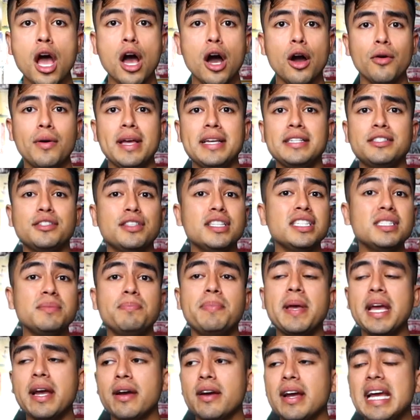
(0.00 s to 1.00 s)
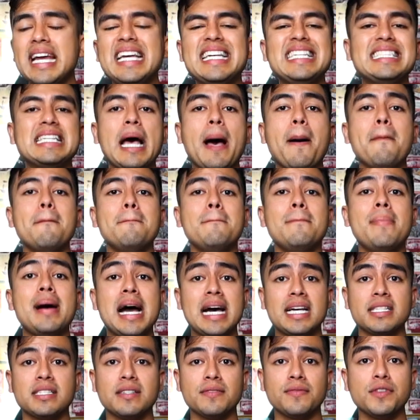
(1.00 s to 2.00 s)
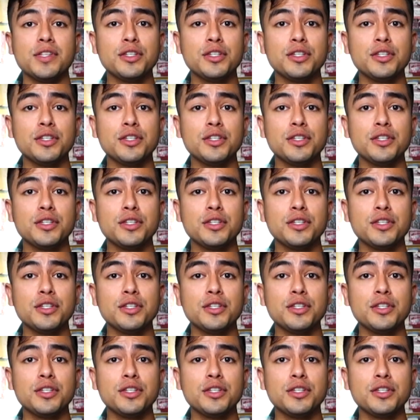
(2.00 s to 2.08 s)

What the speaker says: Okay, so this bear is massive.